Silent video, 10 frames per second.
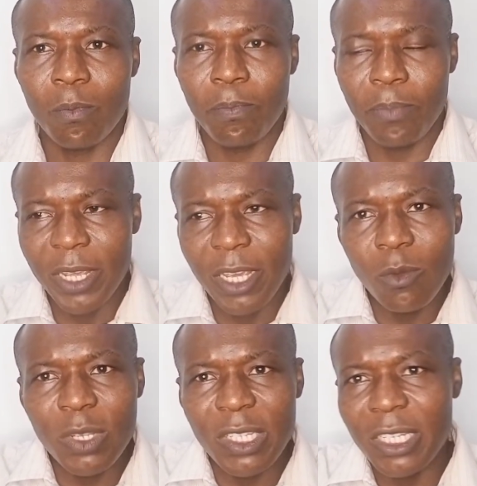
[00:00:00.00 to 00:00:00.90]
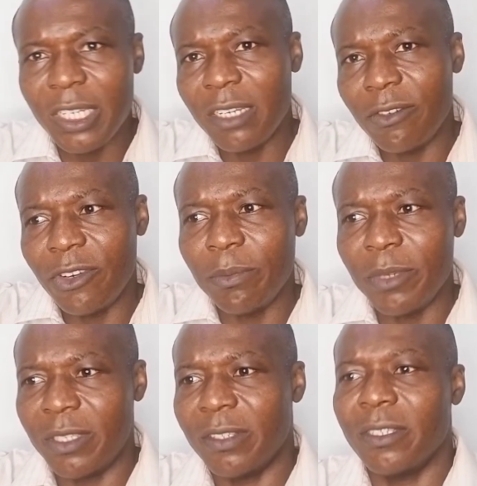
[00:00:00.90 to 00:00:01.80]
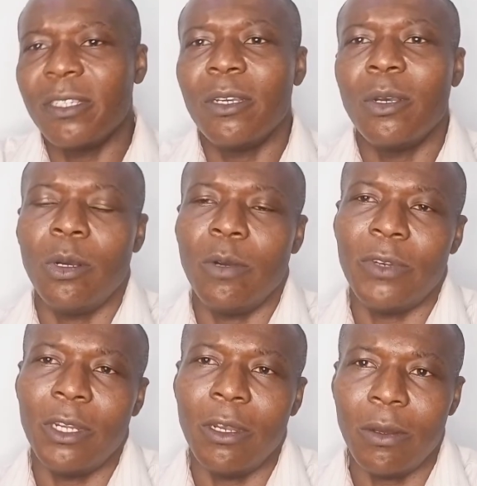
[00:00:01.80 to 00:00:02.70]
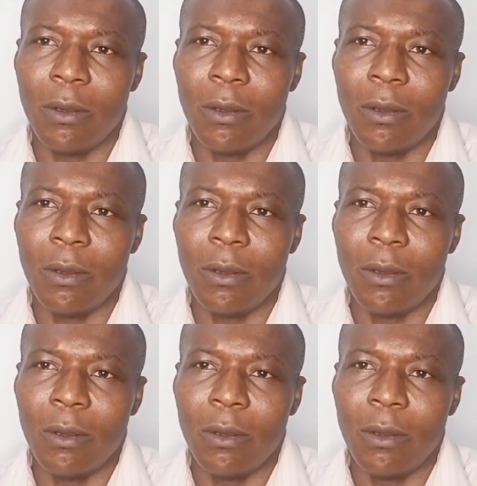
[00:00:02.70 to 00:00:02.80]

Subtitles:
playing within the remit of the law.